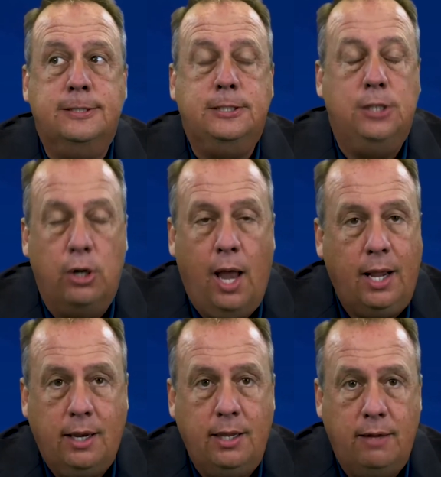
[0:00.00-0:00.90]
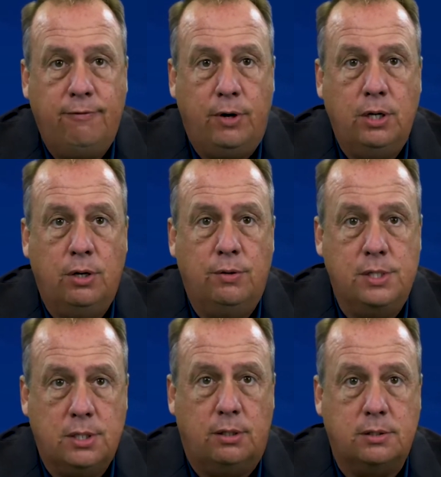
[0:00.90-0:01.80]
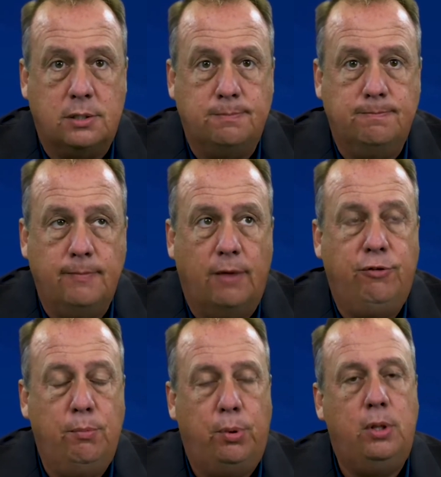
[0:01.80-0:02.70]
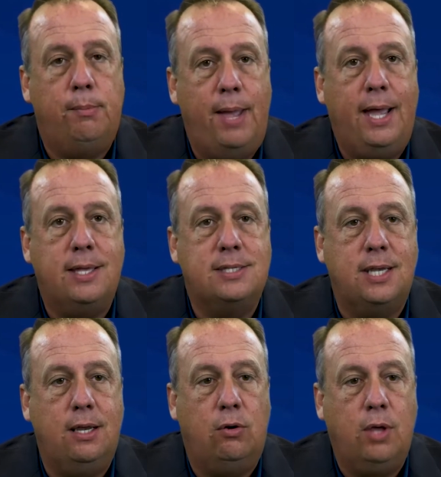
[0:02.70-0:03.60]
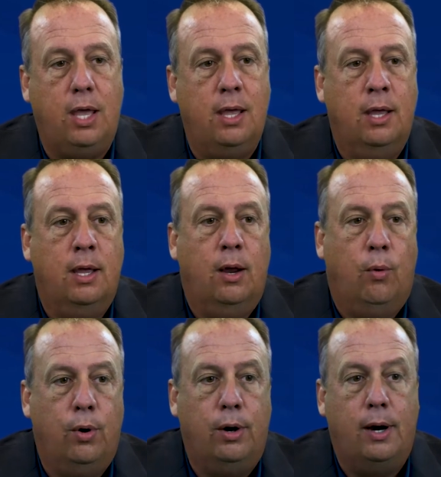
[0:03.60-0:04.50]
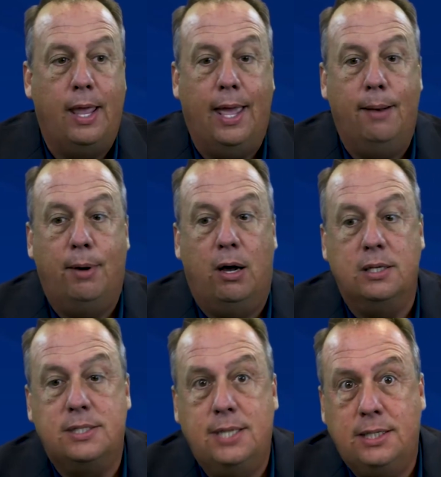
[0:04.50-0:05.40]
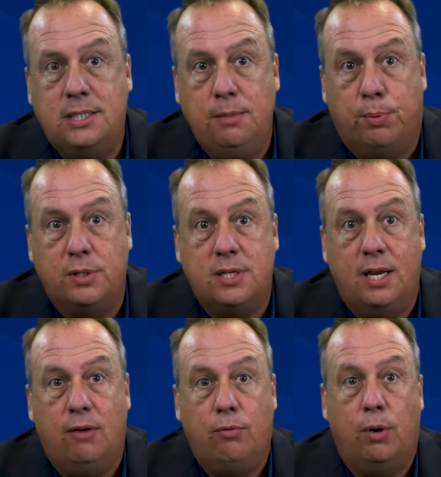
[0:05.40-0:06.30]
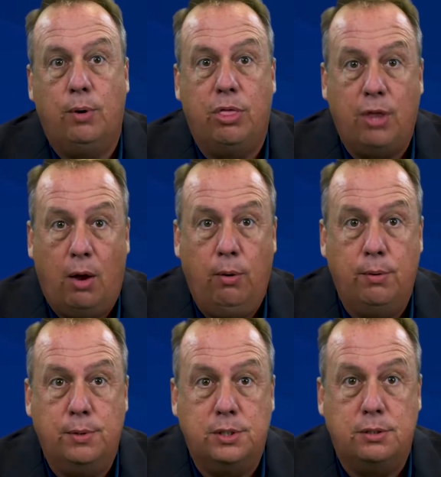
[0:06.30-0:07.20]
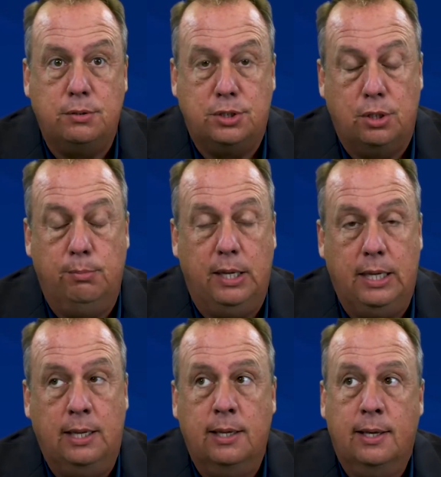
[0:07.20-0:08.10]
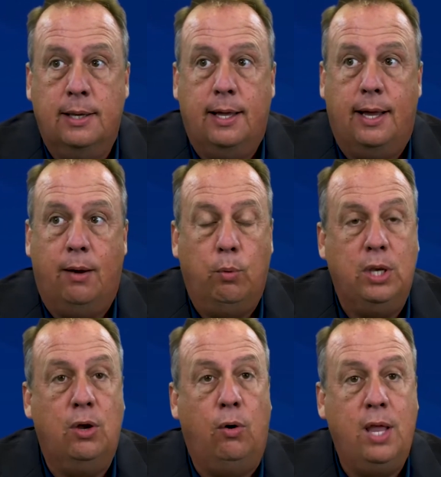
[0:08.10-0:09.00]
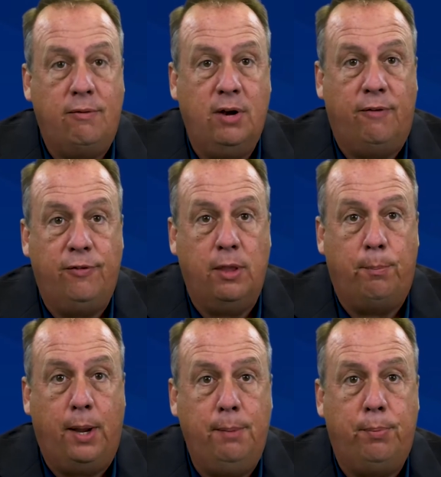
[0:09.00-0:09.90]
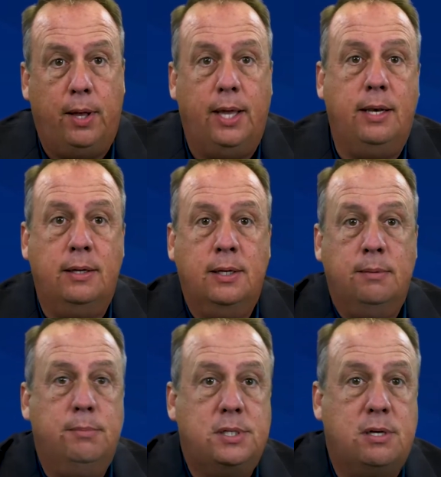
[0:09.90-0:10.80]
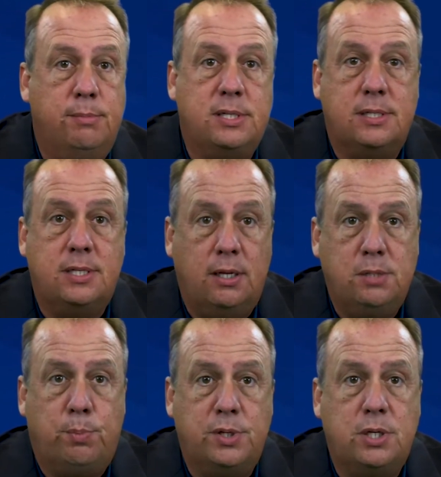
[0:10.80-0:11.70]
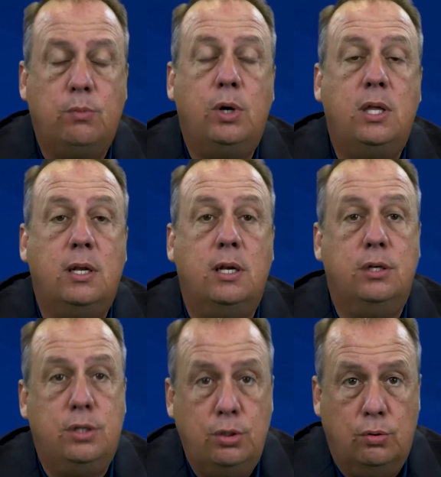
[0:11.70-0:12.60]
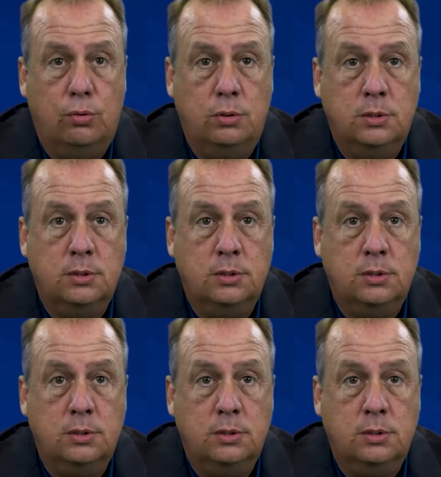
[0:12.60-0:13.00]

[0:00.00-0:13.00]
You're not going to get very good results. If you pull them back and say, okay, we're at about 60% of where we thought we should be, we don't have enough in the pipeline, Mr. and Mrs. Salesperson, what are you going to do?